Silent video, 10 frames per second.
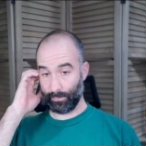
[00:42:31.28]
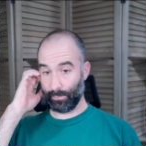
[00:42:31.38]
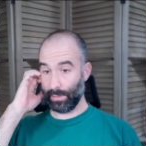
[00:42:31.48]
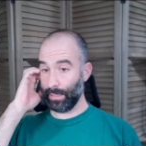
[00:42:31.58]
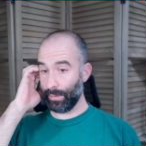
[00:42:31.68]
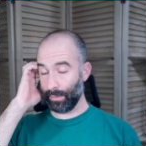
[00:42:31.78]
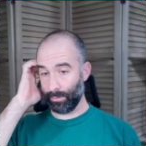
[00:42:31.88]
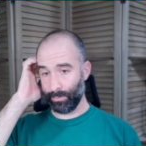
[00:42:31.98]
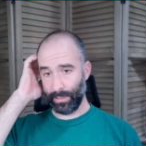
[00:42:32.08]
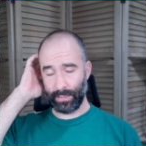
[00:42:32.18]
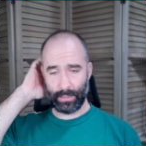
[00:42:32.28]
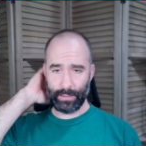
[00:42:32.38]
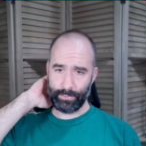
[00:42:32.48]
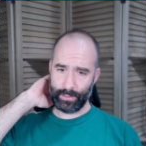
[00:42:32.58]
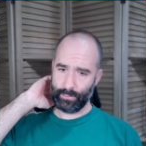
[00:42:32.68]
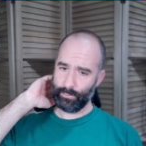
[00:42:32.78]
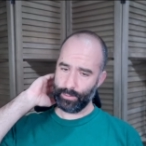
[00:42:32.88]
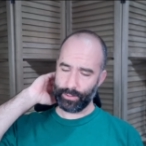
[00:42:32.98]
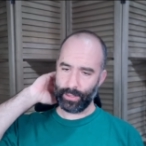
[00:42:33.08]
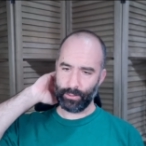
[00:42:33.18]
anything goes winning, even
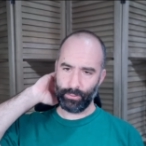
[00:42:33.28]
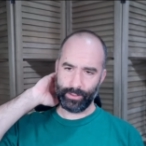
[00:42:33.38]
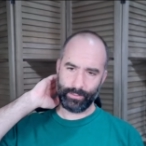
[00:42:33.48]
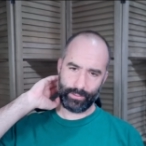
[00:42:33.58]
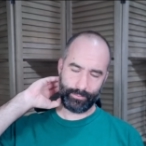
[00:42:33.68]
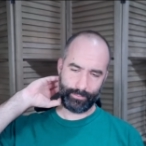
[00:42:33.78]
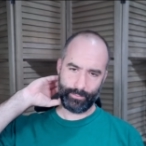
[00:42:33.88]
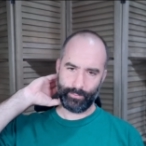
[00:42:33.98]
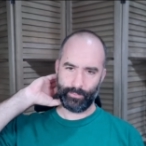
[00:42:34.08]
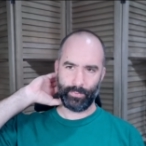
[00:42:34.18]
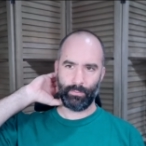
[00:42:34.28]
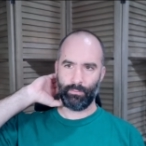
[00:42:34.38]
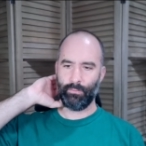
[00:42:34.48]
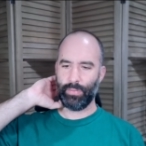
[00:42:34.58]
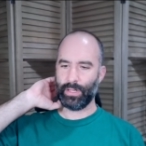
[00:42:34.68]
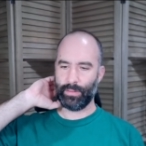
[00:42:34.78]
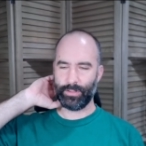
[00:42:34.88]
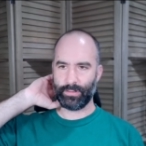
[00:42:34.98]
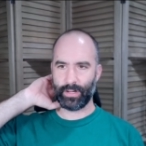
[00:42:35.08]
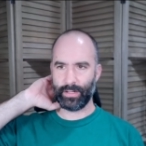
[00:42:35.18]
trading queens, but I'm
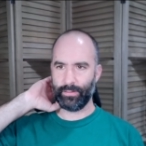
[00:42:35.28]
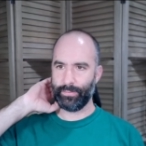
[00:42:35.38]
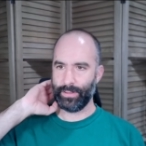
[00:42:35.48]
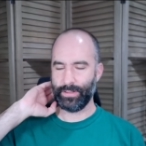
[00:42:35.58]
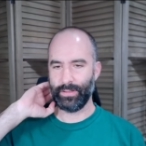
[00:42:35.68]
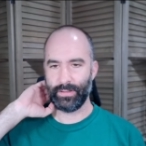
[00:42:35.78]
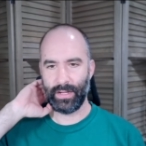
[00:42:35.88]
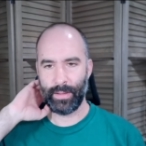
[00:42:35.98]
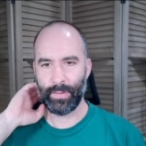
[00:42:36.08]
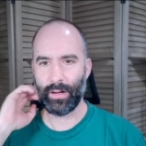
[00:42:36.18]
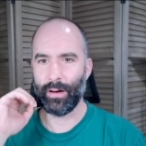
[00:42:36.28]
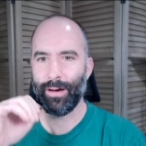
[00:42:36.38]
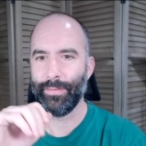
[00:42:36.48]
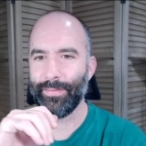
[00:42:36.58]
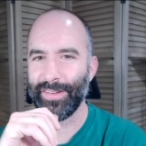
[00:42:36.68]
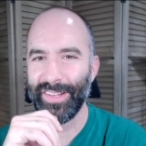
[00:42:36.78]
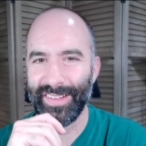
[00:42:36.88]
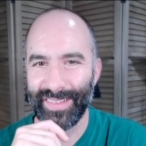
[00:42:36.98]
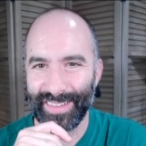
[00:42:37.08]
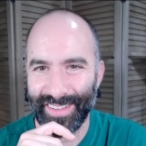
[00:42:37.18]
just trying to finish this game off
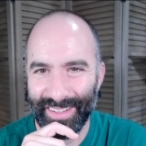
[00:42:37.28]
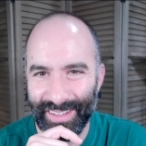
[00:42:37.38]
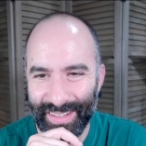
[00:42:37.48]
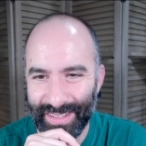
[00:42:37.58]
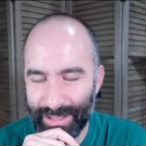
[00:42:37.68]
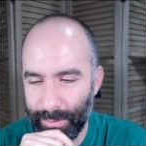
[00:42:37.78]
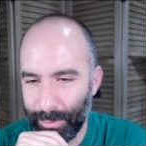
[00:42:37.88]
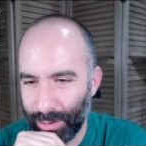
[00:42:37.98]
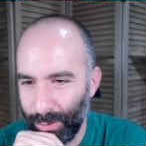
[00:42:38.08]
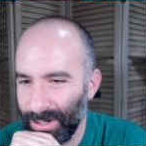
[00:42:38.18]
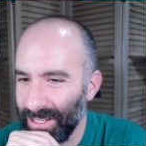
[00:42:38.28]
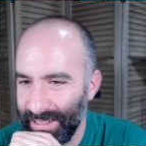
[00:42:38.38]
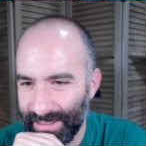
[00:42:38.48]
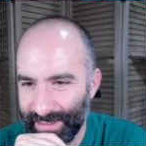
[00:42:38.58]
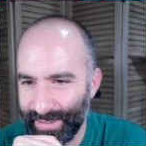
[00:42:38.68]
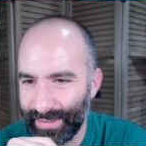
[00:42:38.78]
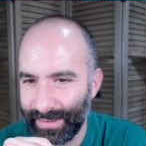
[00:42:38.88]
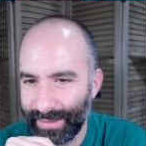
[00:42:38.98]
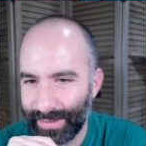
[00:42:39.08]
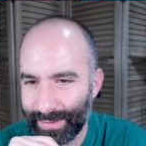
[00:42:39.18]
a little bit more quickly,
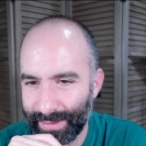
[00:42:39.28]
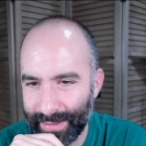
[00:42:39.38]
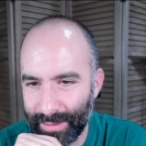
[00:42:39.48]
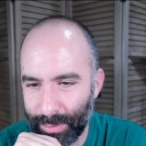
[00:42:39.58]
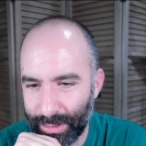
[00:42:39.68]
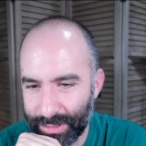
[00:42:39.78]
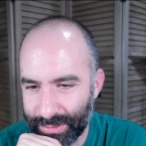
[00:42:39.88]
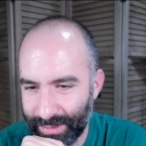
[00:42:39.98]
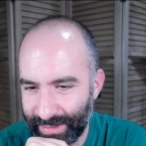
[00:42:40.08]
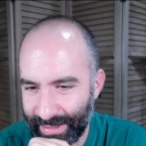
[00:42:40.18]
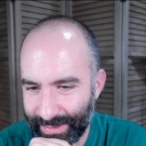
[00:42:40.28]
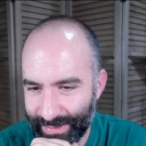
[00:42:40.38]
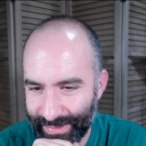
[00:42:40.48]
and the opponent just resigns.